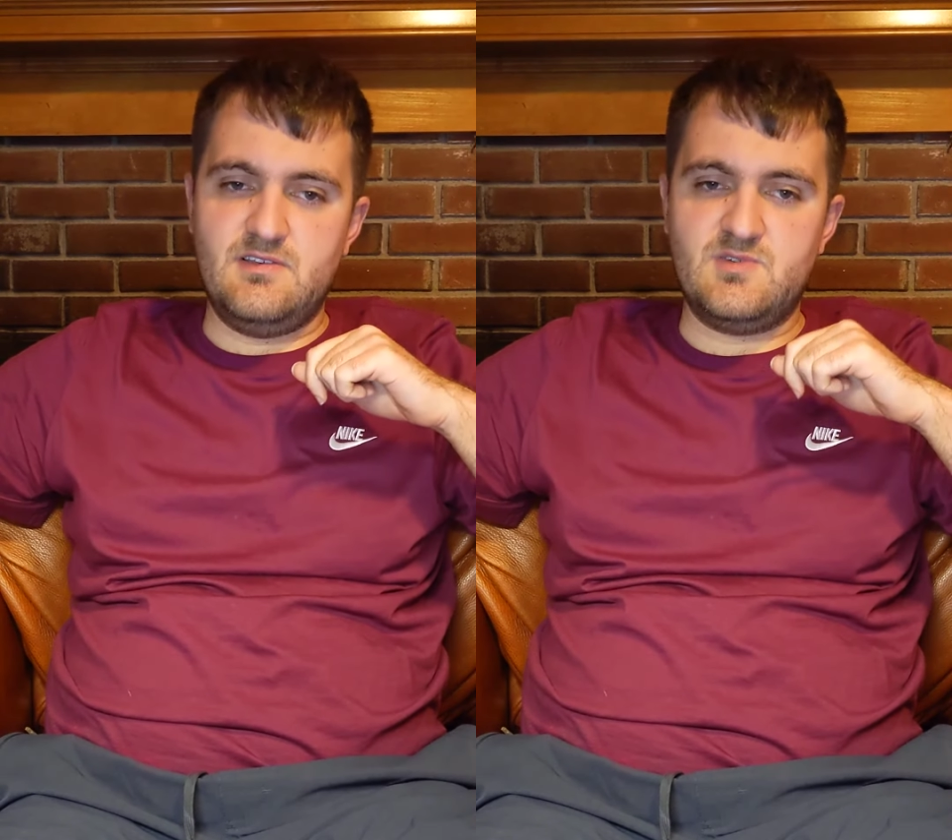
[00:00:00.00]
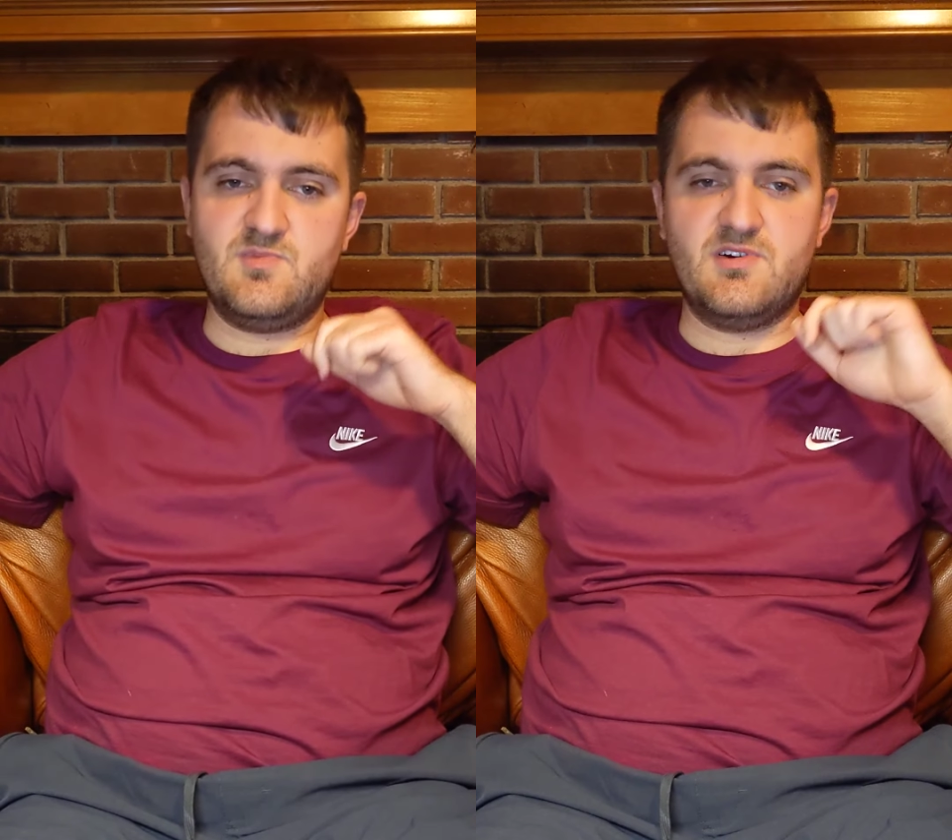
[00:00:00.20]

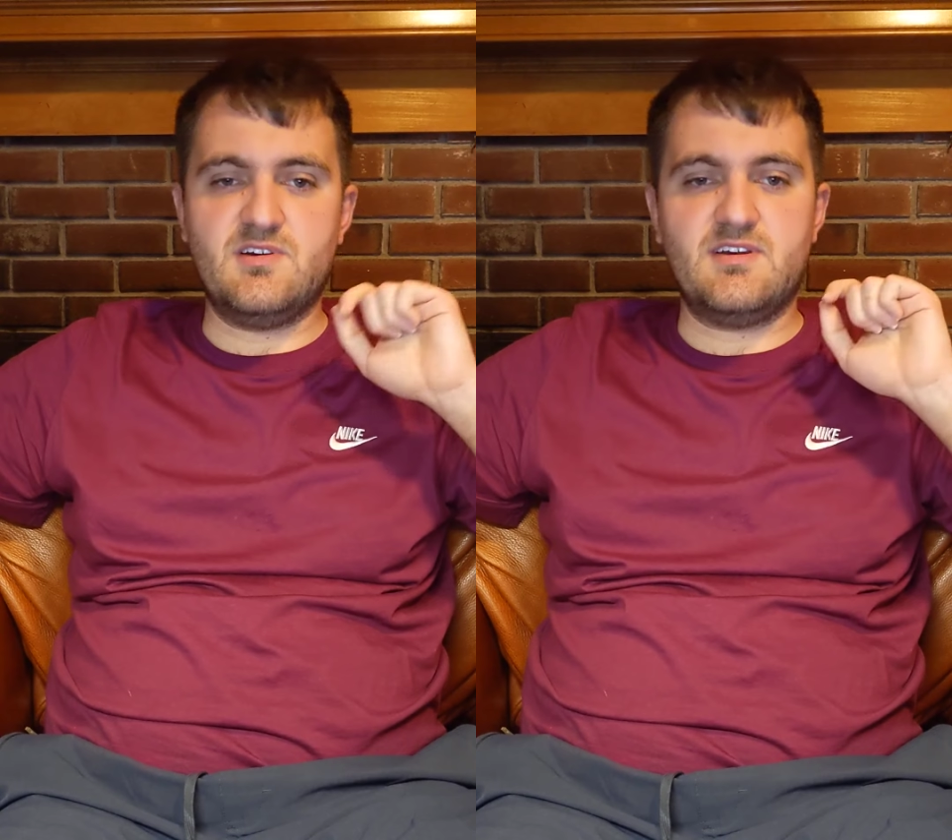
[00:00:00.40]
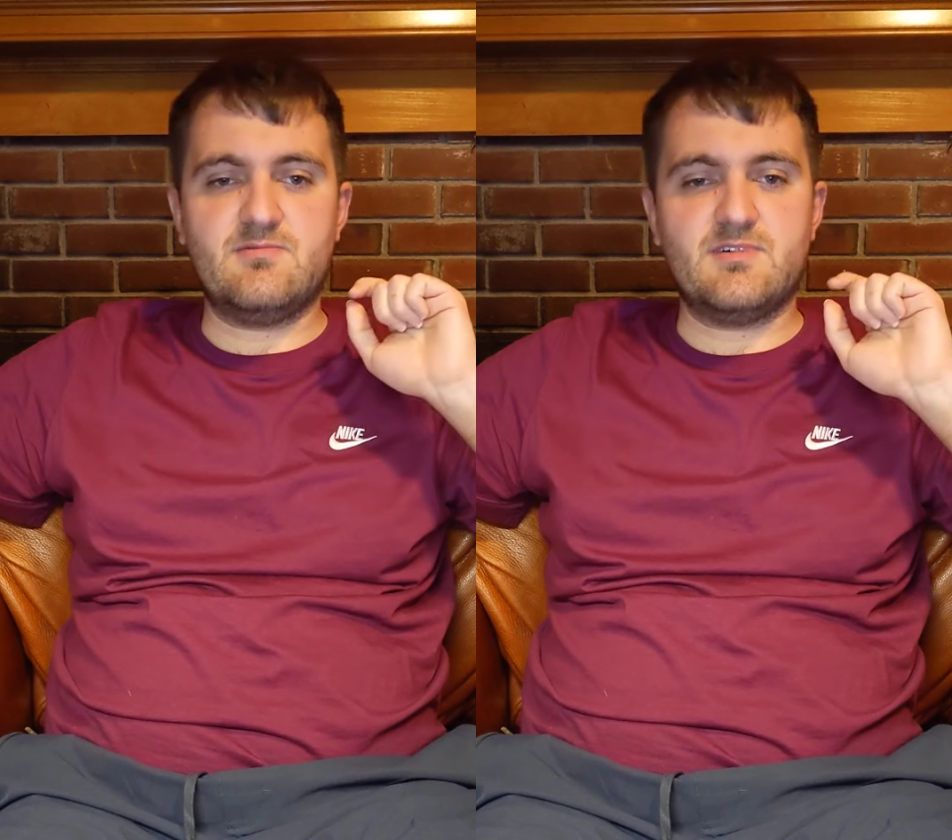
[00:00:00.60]
This
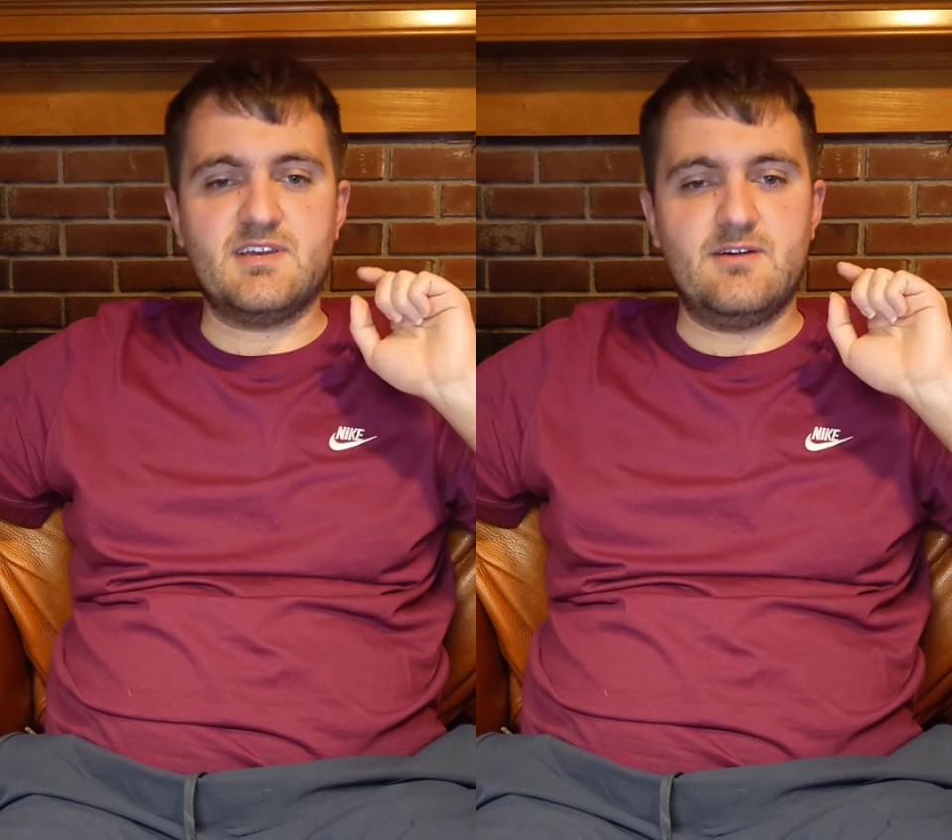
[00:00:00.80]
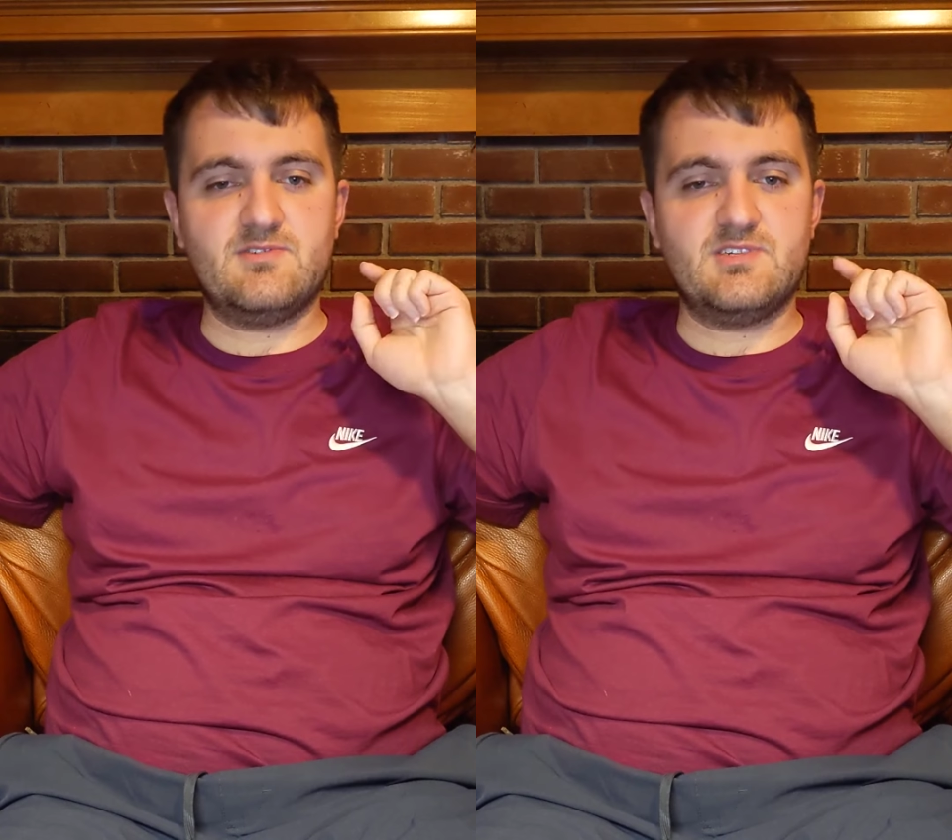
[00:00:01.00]
book
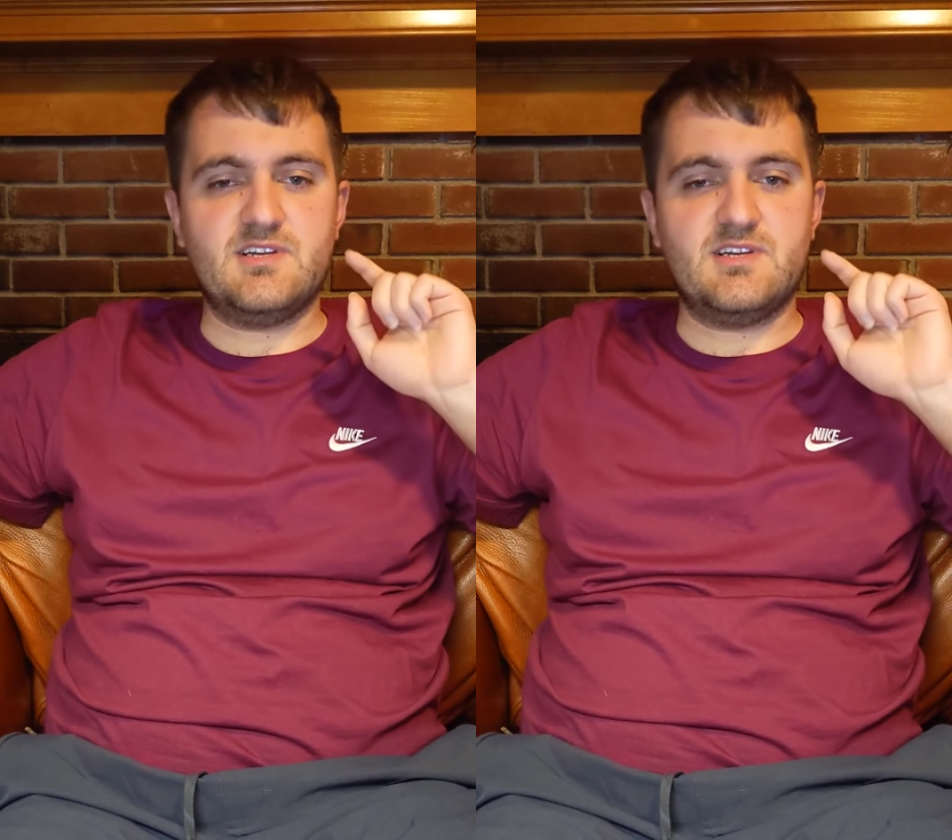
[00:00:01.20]
recounts